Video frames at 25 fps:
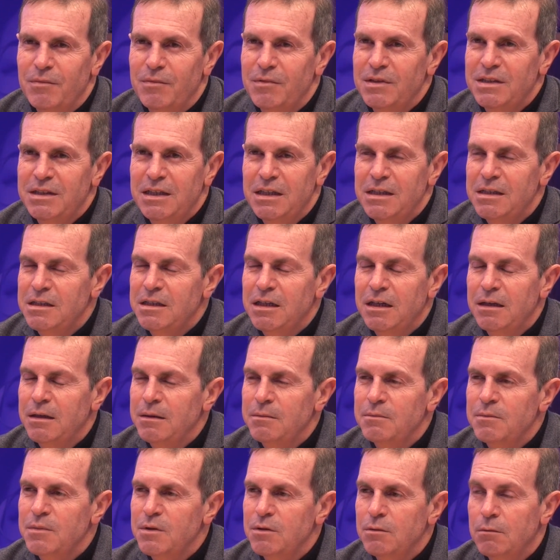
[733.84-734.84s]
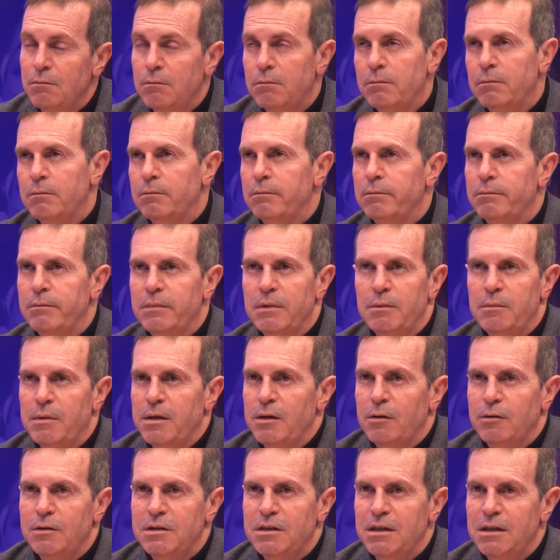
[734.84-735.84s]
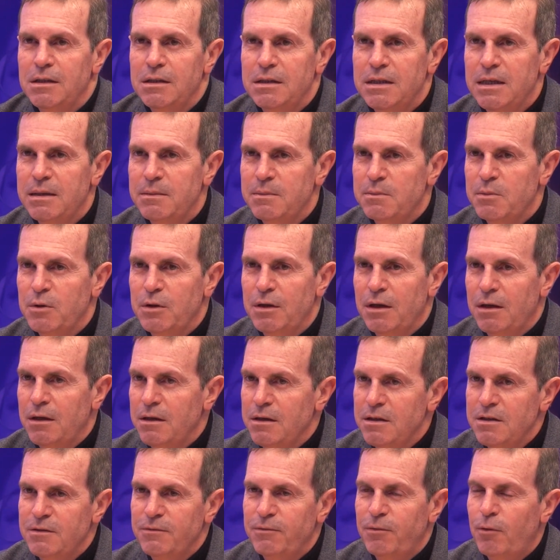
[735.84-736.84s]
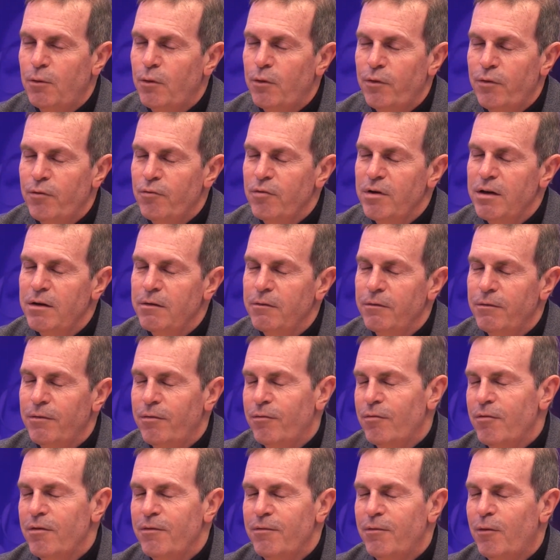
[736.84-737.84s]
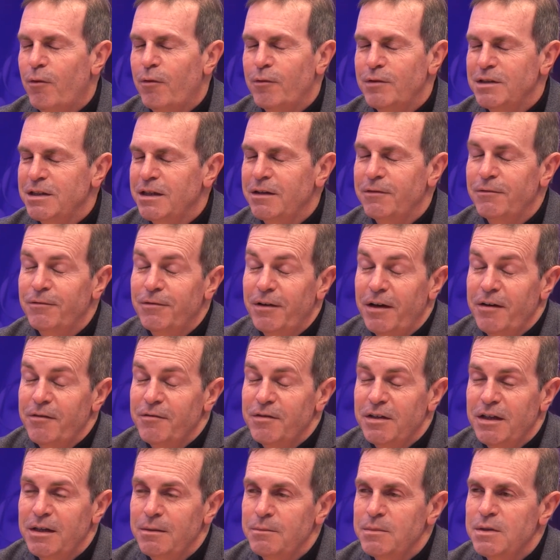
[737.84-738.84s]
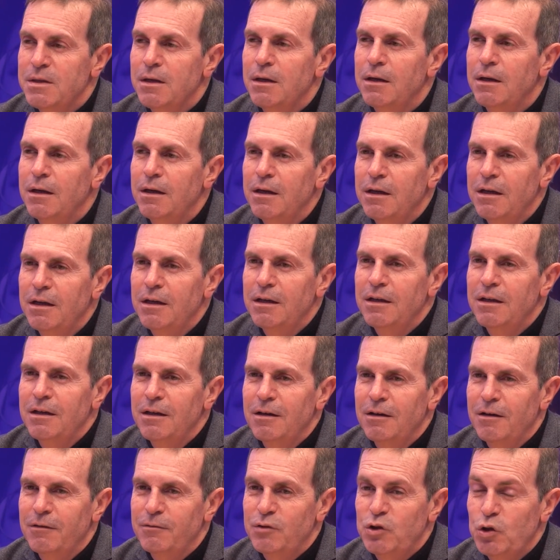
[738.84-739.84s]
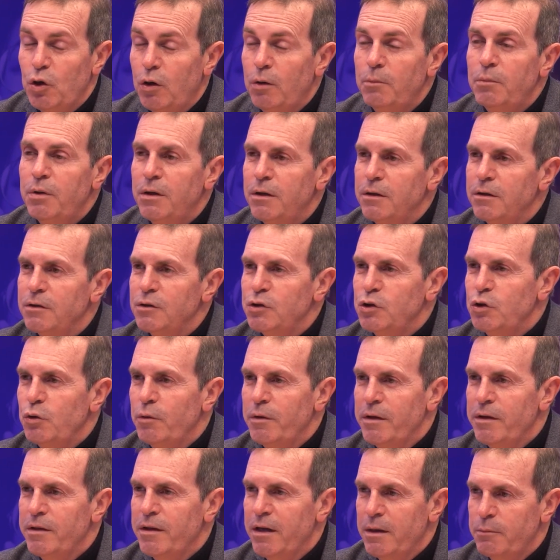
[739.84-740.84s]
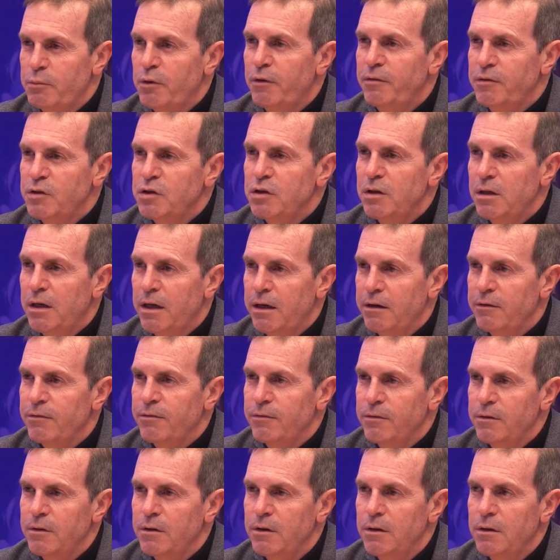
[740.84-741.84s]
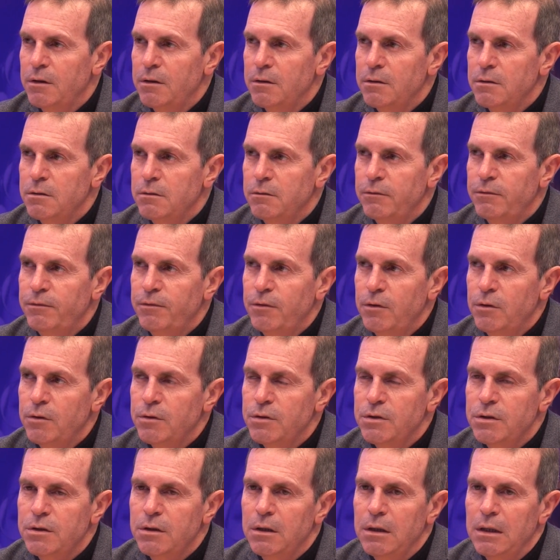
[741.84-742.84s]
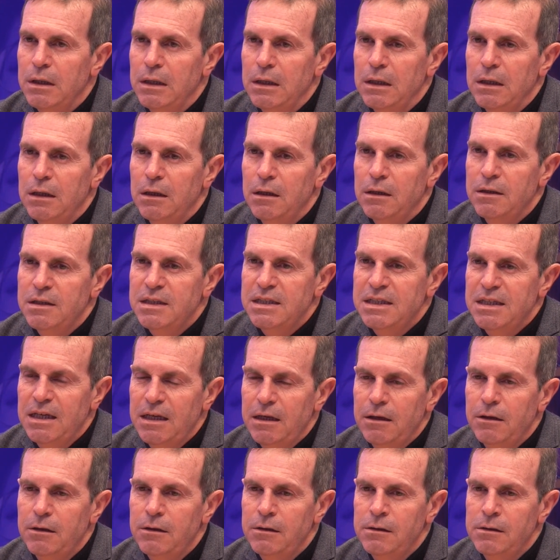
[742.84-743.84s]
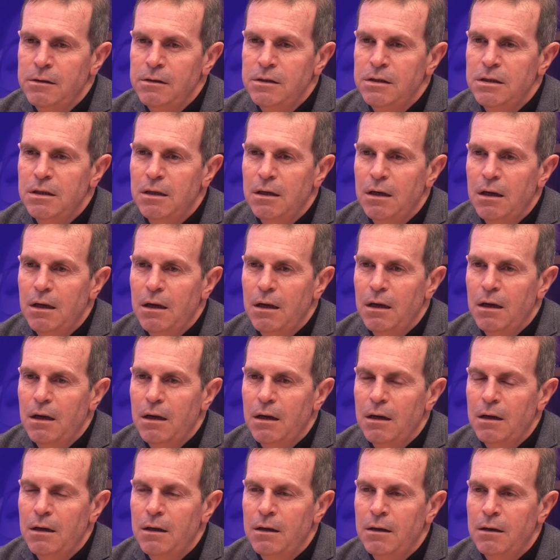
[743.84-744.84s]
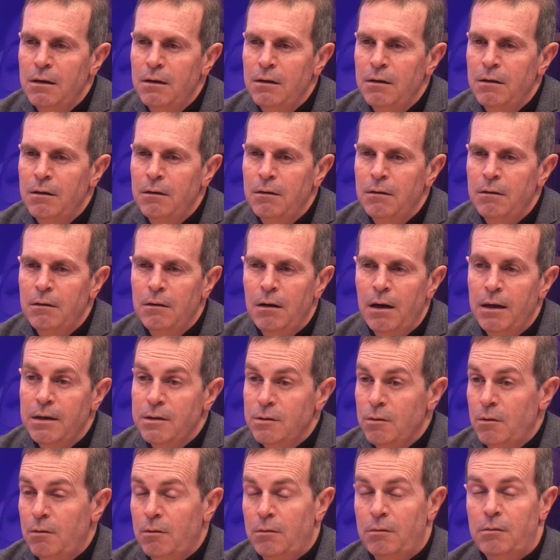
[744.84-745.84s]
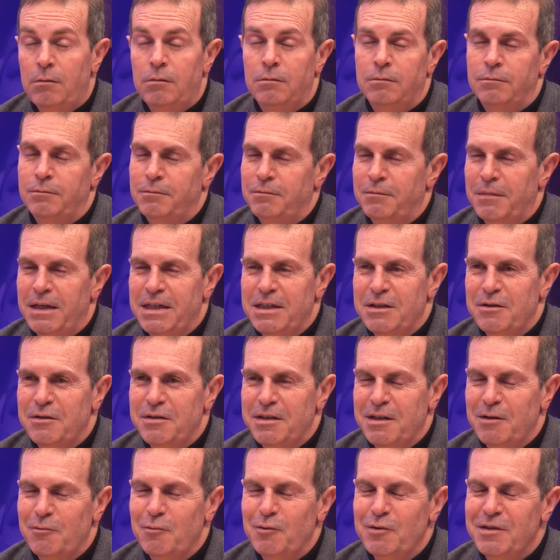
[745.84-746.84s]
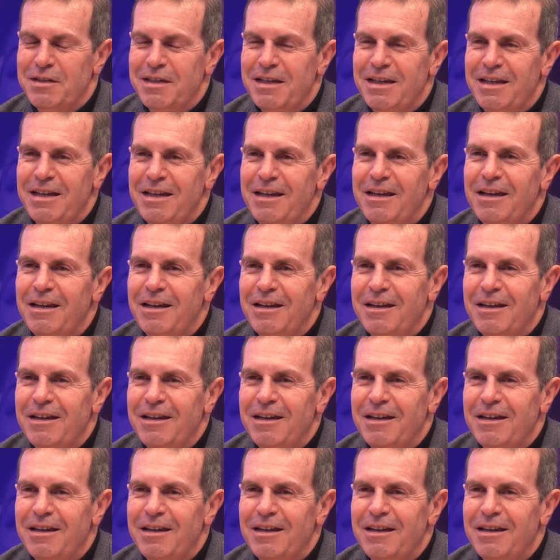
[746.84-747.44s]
10 times, maybe not 10 times, but at least 5 times of job during their professional life. So first. Second, as all masters, I would say,